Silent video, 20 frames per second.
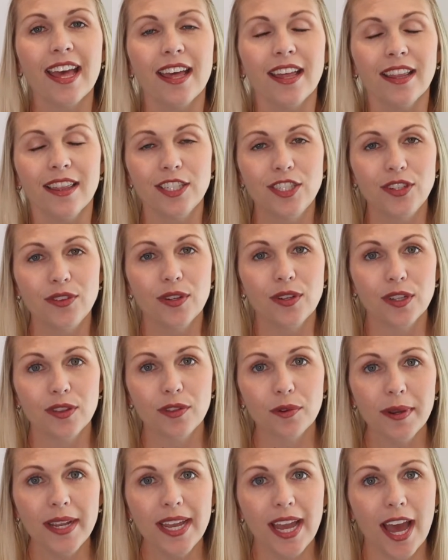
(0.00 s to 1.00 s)
The
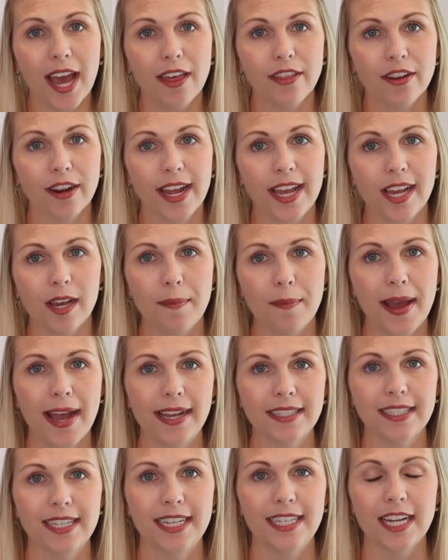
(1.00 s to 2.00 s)
three other
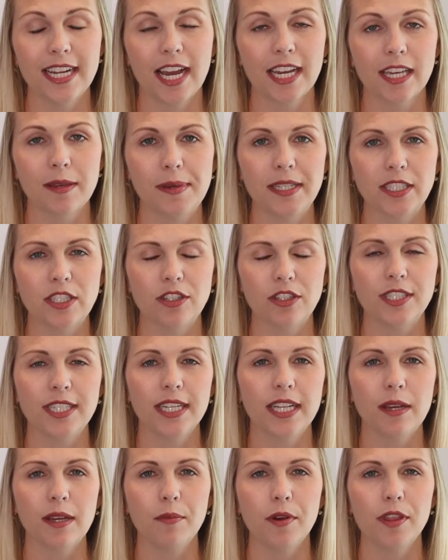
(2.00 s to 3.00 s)
incapacity documents are
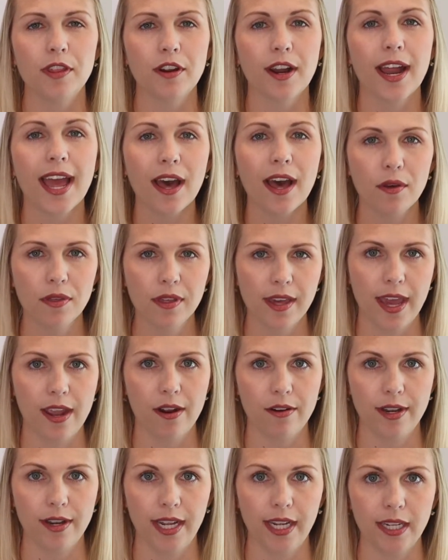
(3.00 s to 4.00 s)
dealing with your
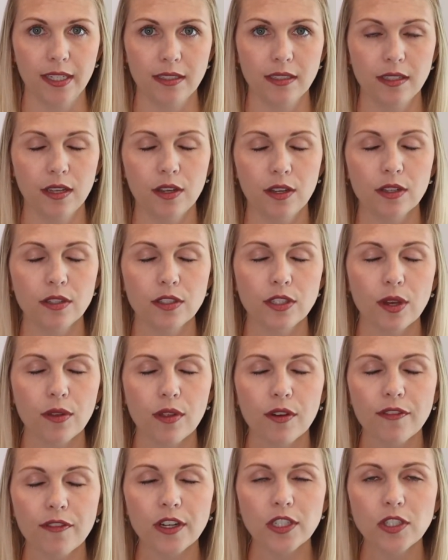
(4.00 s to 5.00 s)
healthcare needs. So
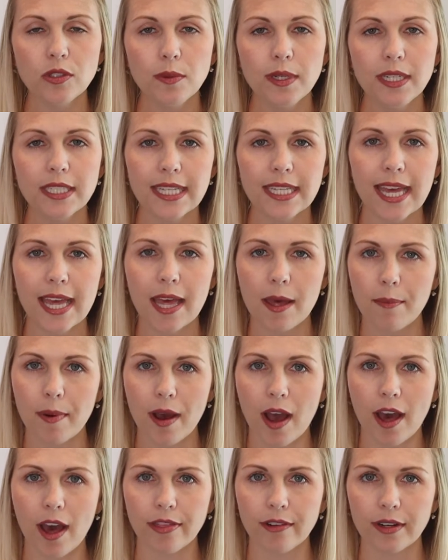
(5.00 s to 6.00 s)
the first one is a
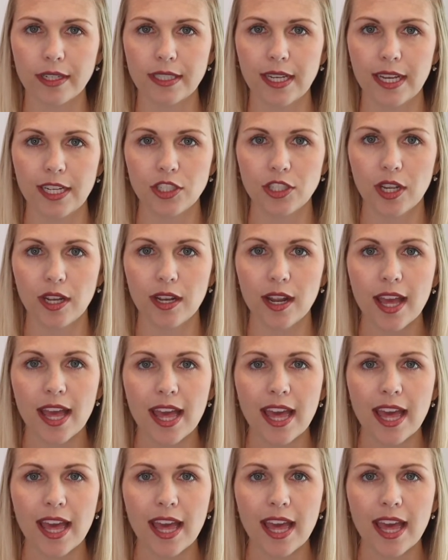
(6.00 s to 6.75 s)
Hipaa authorization.